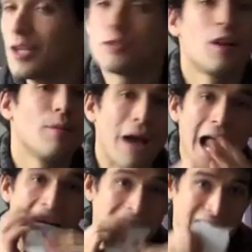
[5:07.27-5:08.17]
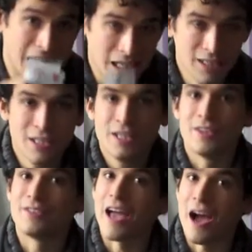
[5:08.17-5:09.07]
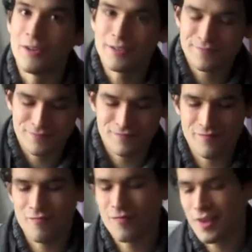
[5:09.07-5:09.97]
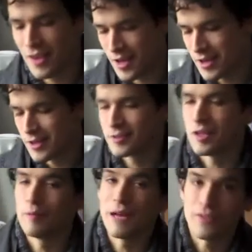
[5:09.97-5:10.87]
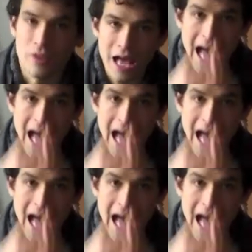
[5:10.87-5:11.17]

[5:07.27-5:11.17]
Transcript: It's all about the sound. It's all about the